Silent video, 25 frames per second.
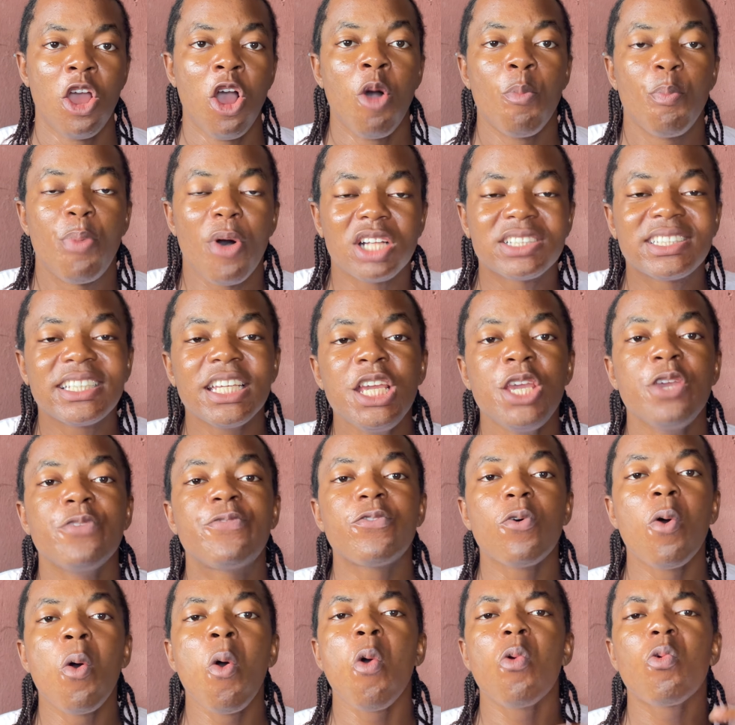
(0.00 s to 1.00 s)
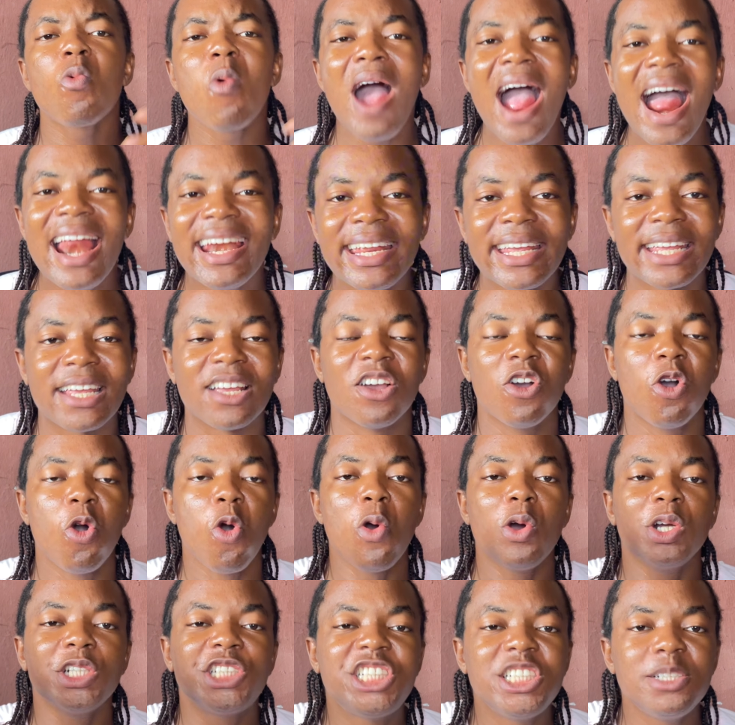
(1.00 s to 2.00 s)
But if Ukwuani,
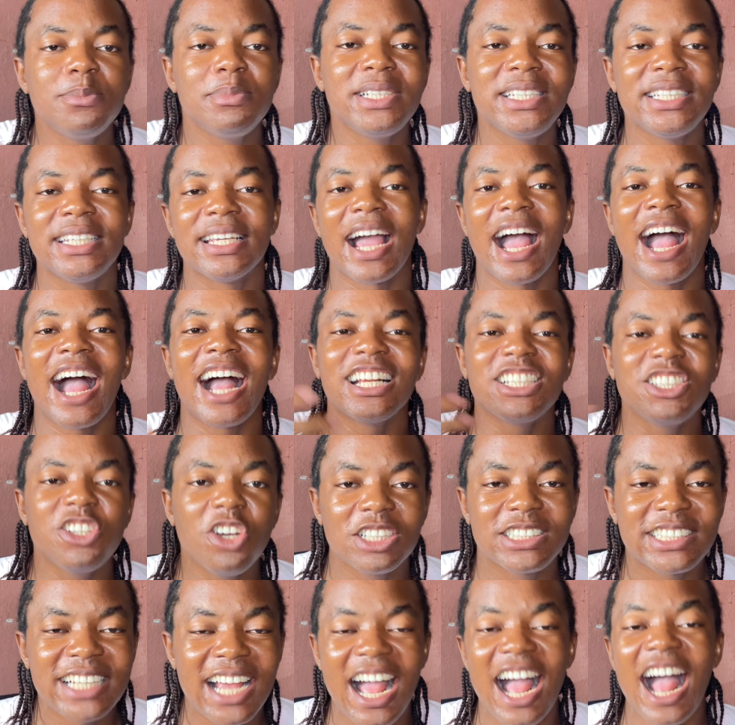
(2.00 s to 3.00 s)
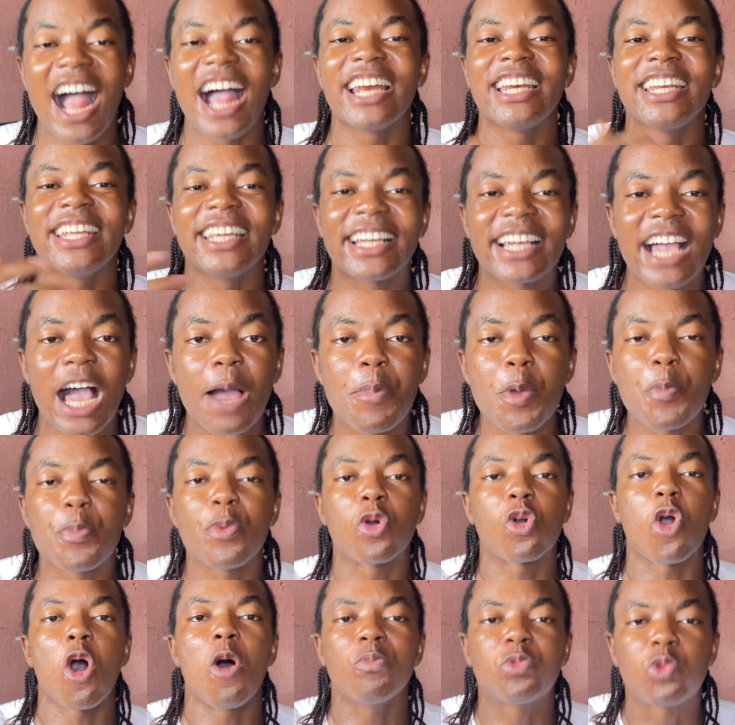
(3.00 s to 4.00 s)
Oshimiri, Anyocha, and the Ika
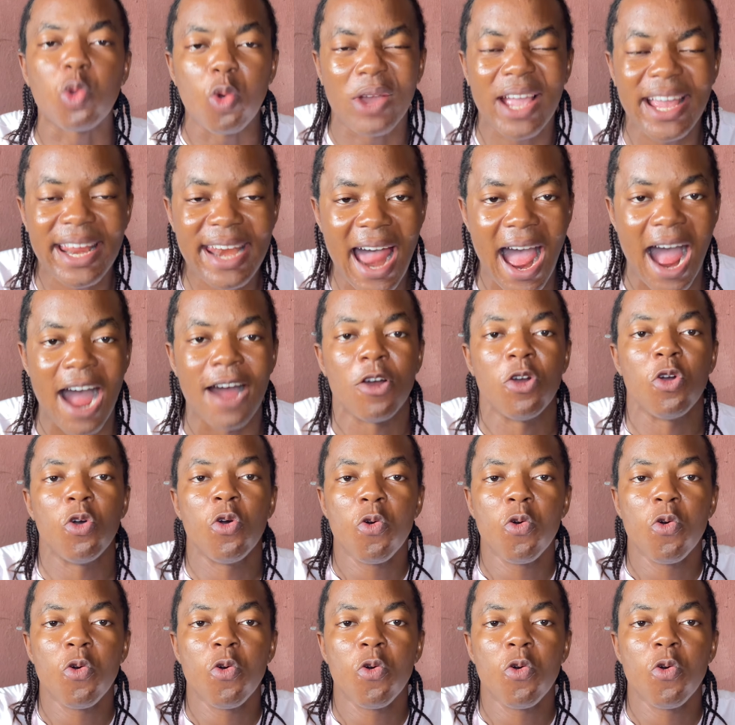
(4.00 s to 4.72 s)
people come together,